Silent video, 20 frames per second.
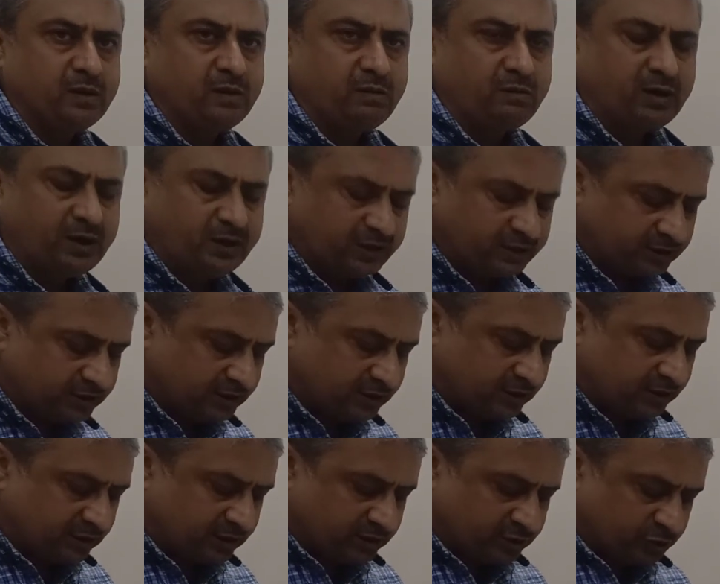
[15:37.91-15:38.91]
Right?
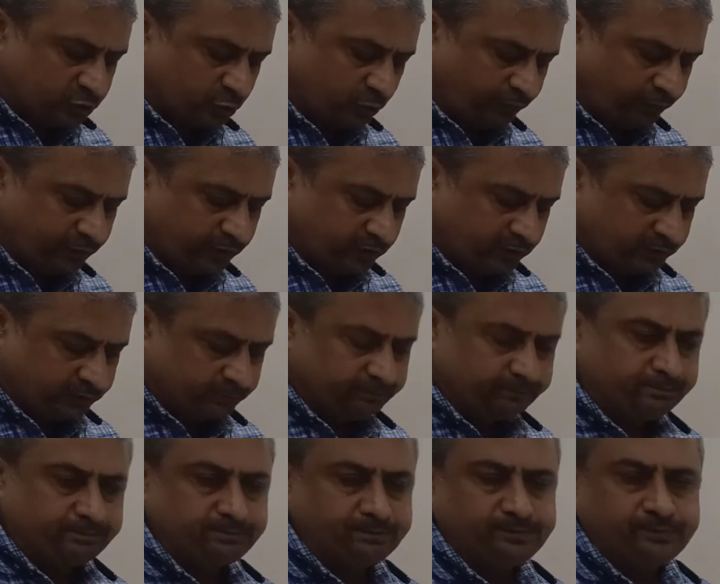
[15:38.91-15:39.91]
So far,
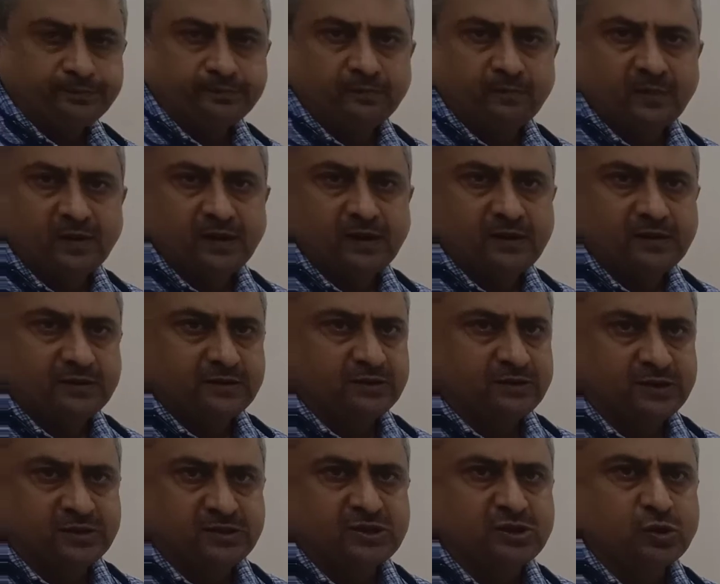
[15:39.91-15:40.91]

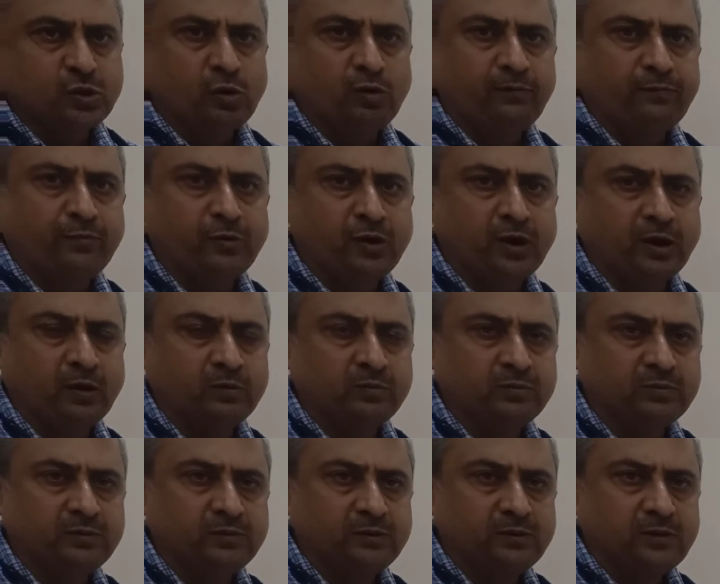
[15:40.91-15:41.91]
this is all for
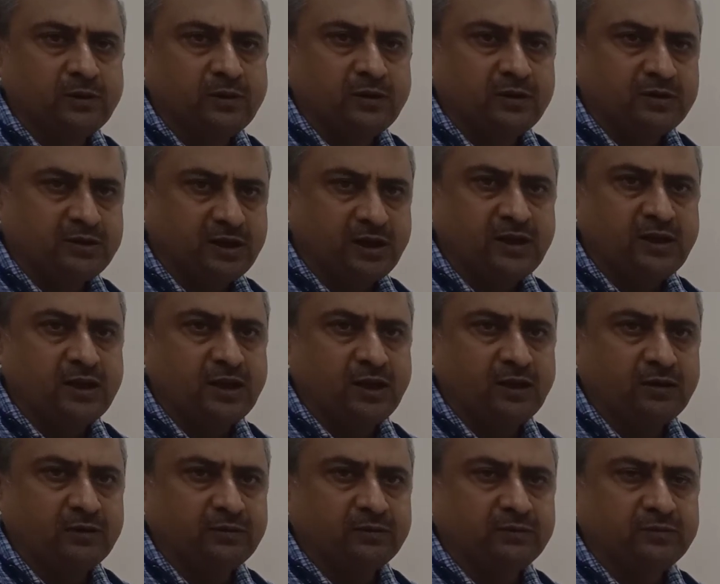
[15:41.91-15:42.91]
now. Take
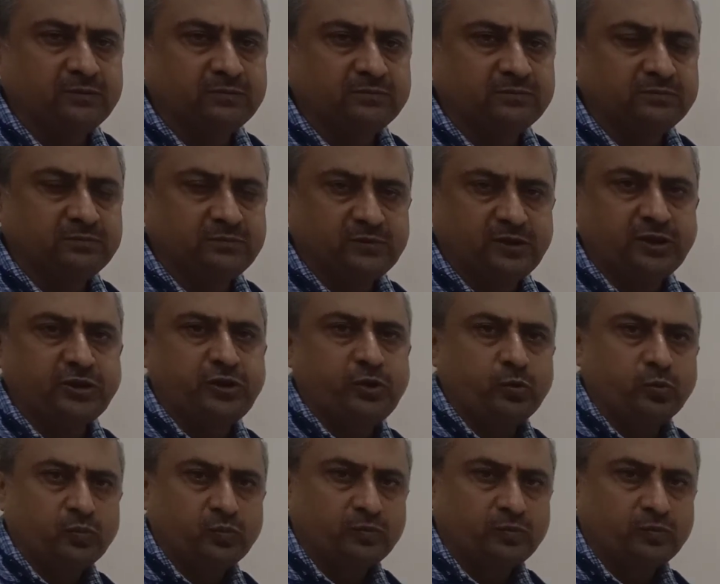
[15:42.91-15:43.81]
care. Thank you.